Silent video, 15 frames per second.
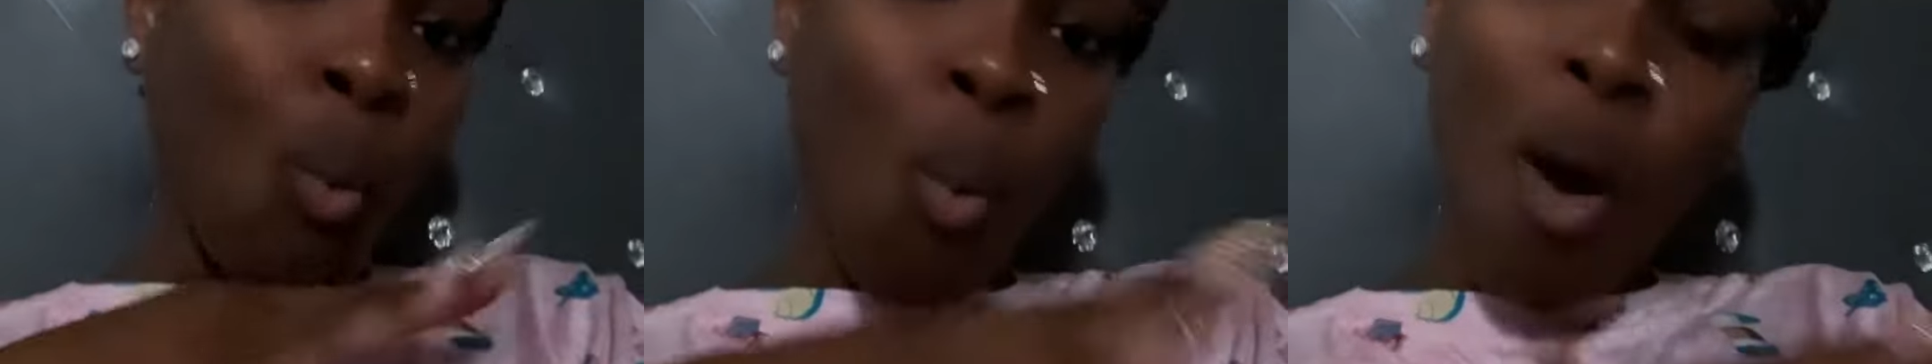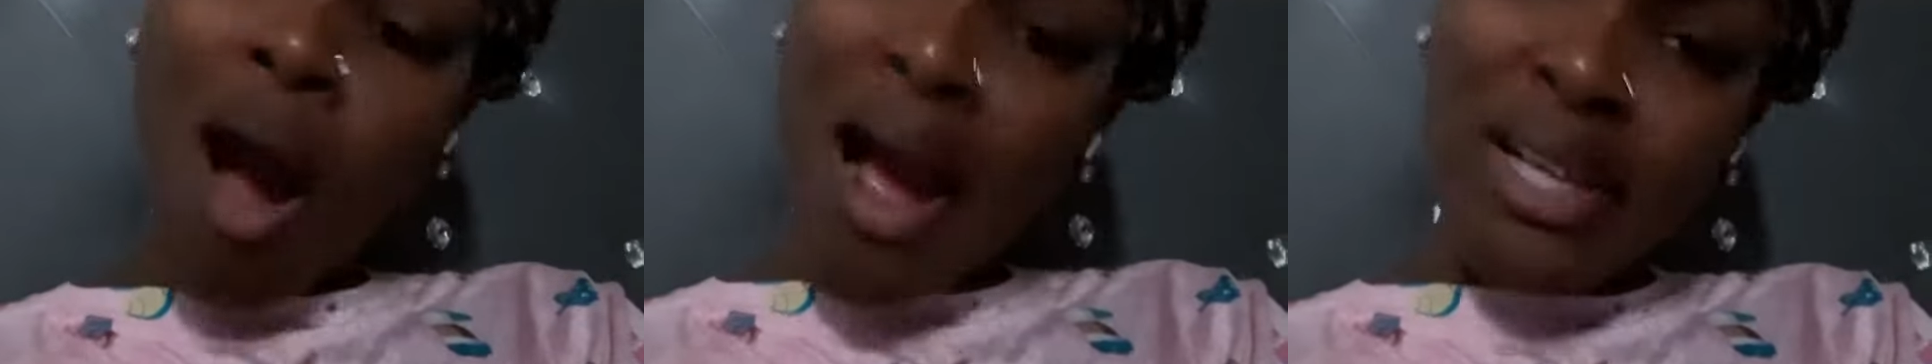
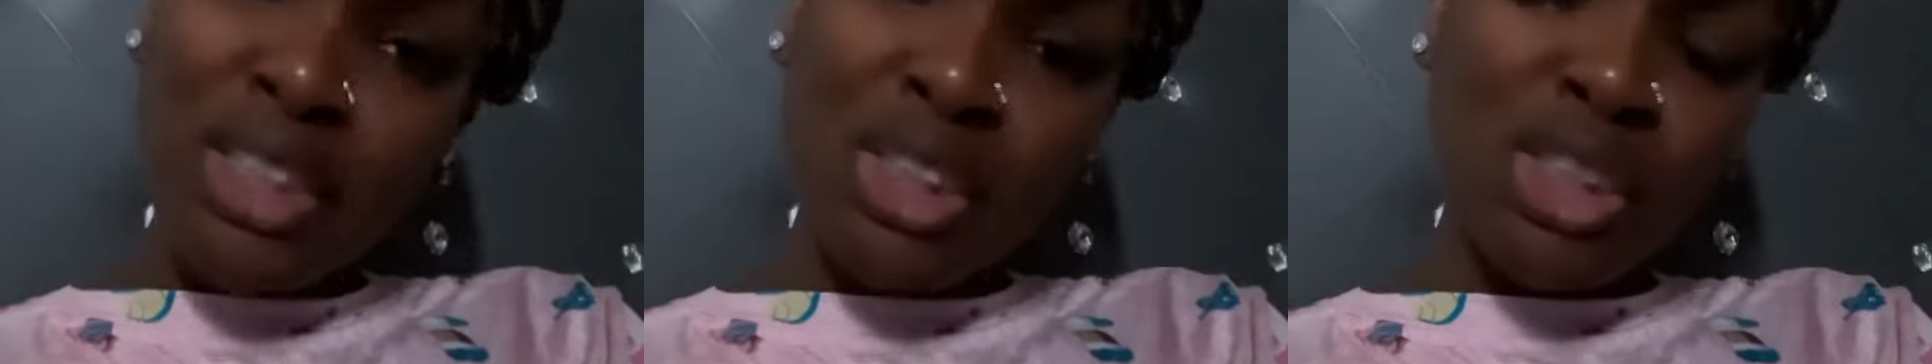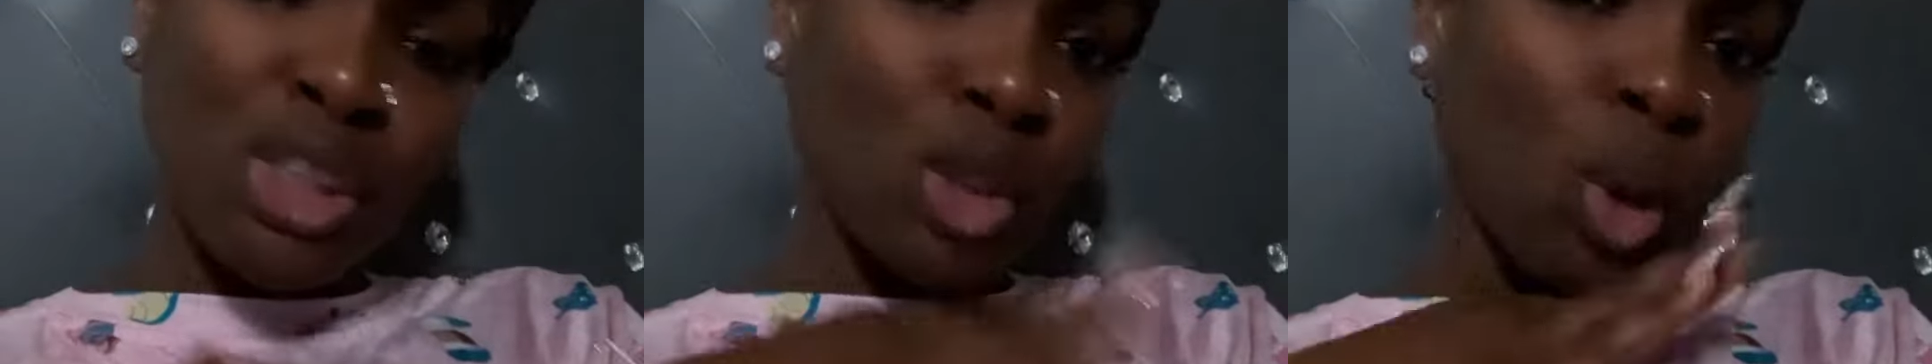watch.
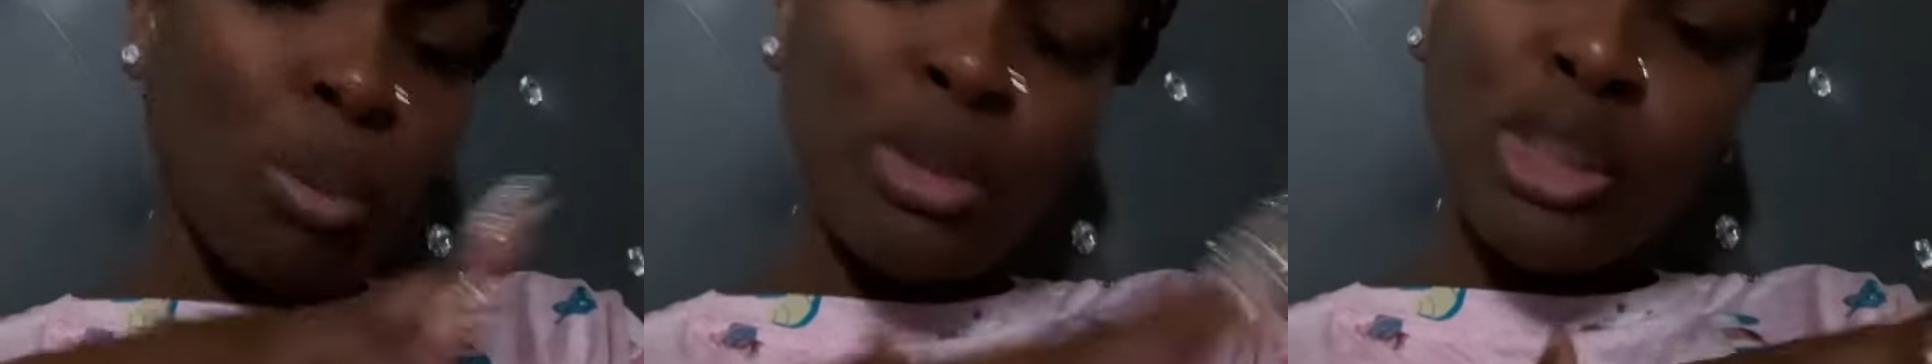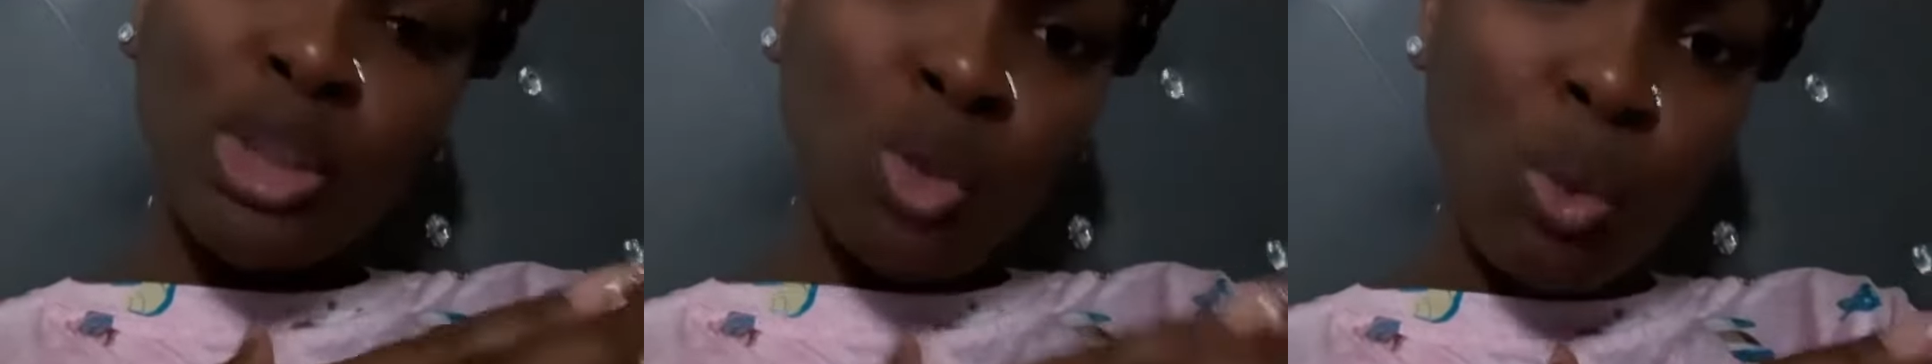Don't
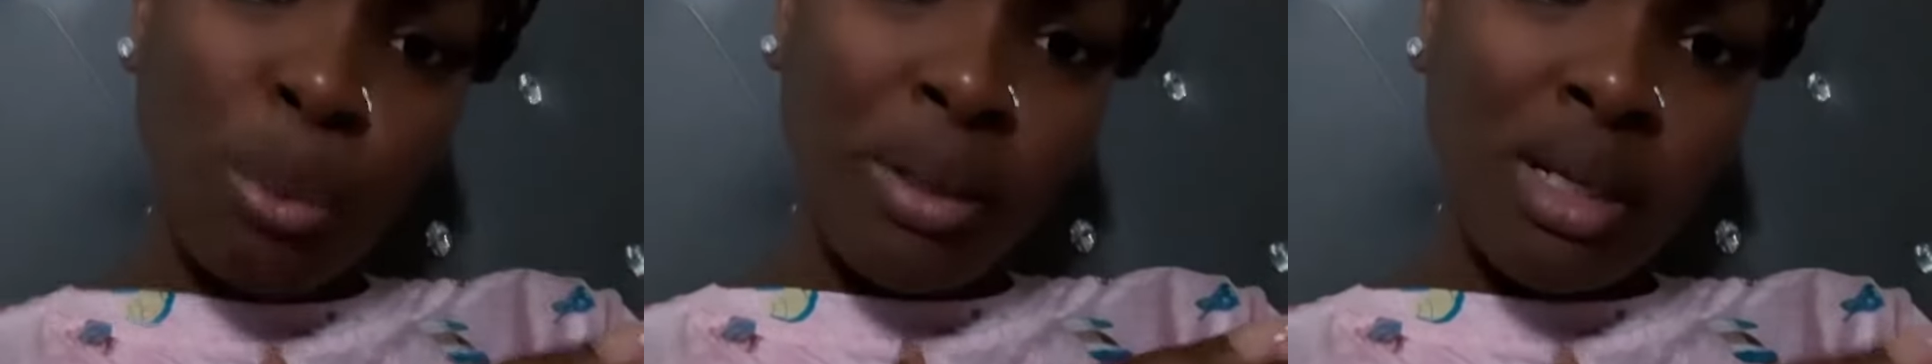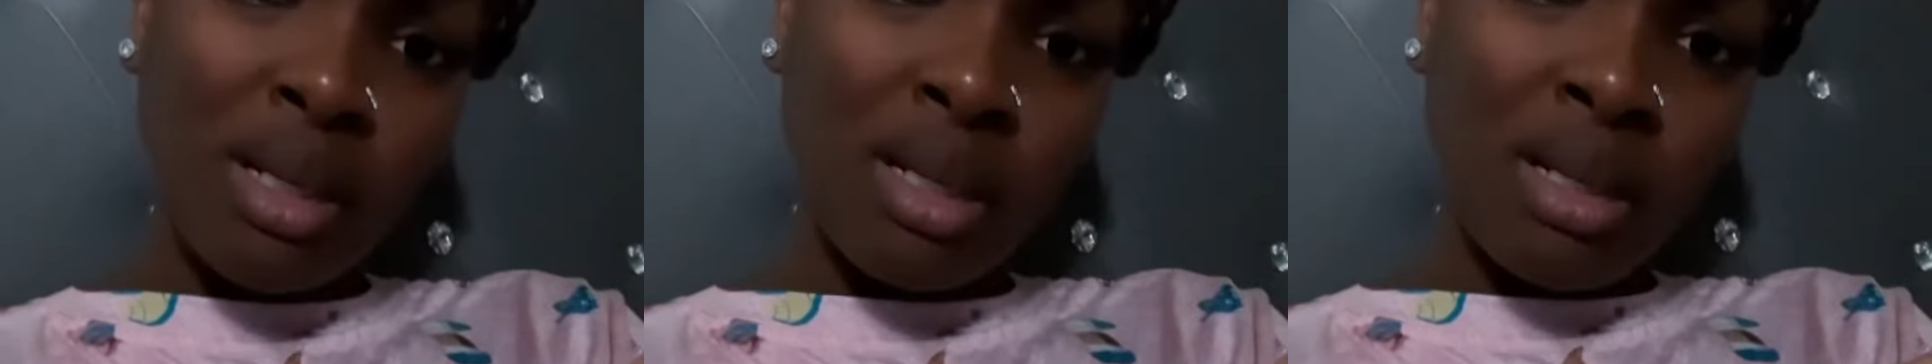be
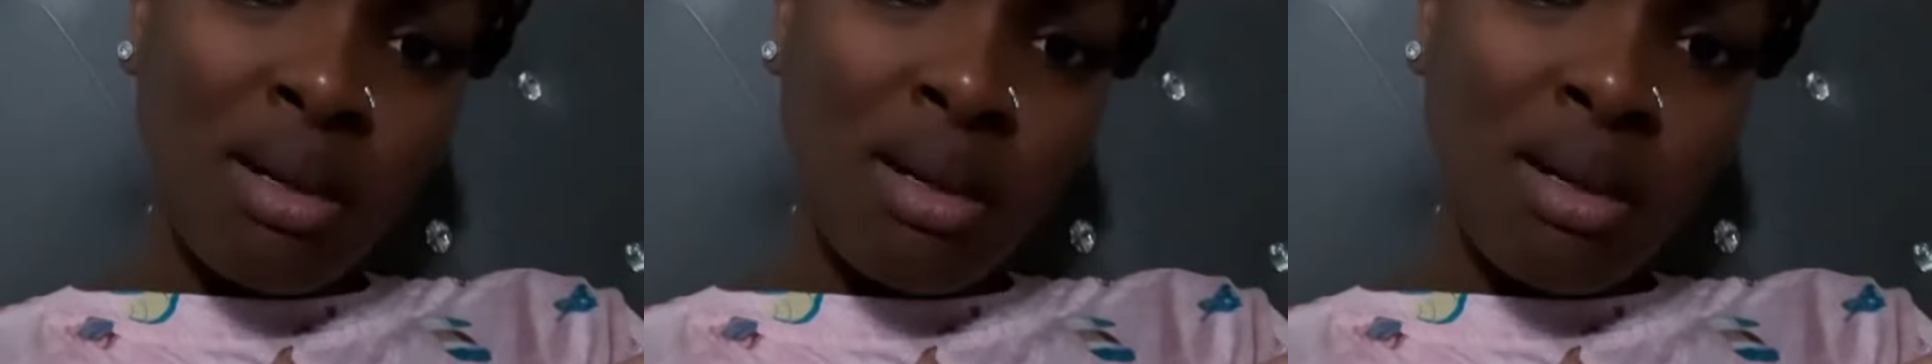stupid.